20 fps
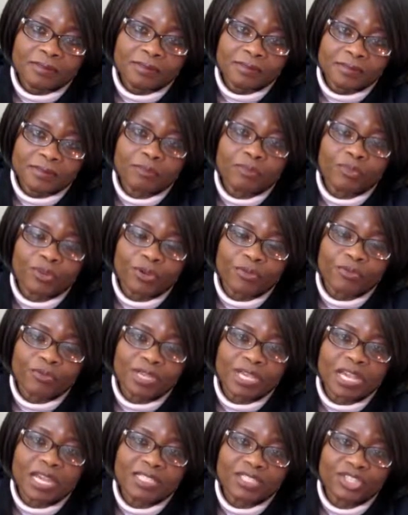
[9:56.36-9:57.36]
somewhere
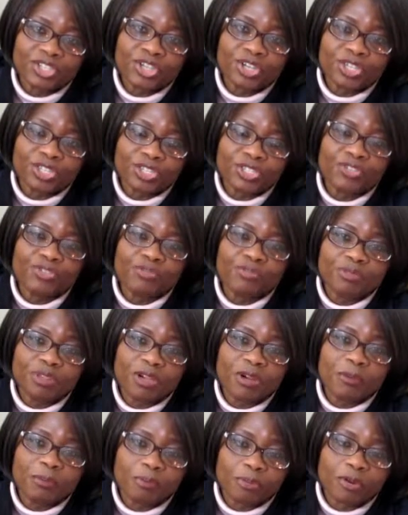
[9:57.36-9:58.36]
we are charged to be
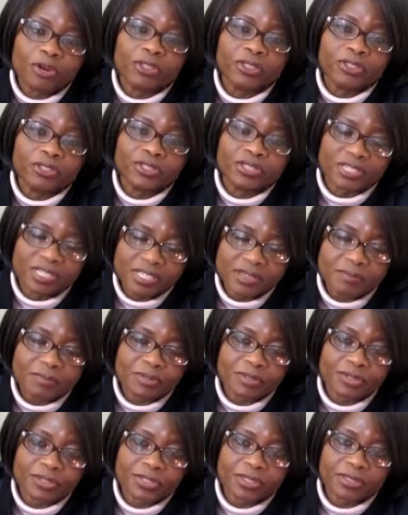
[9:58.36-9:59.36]
our brother's
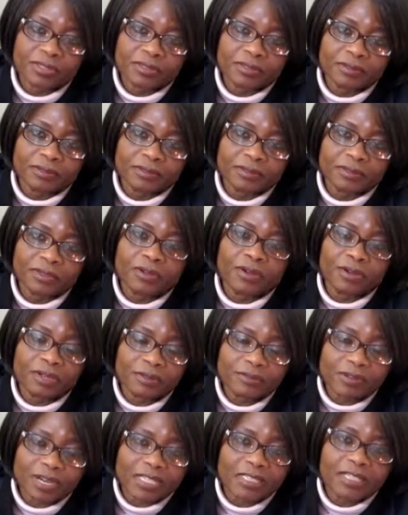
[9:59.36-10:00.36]
keepers, or
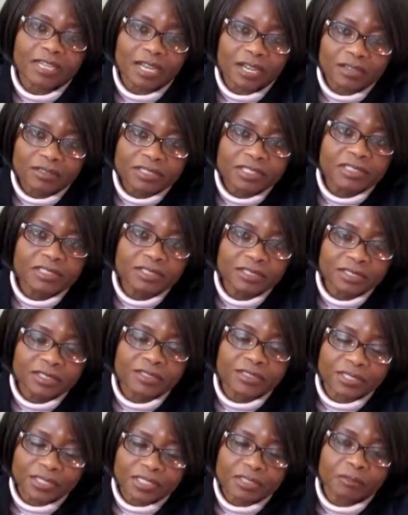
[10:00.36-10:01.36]
rather our
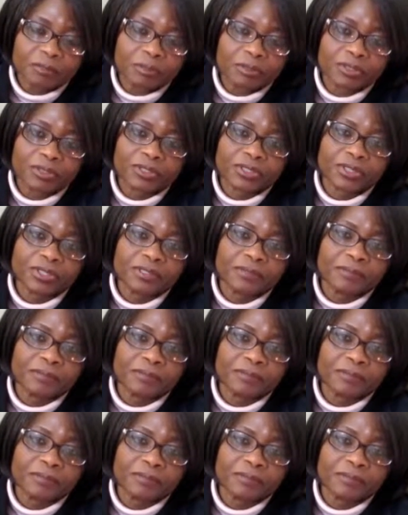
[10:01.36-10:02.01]
sister's keepers.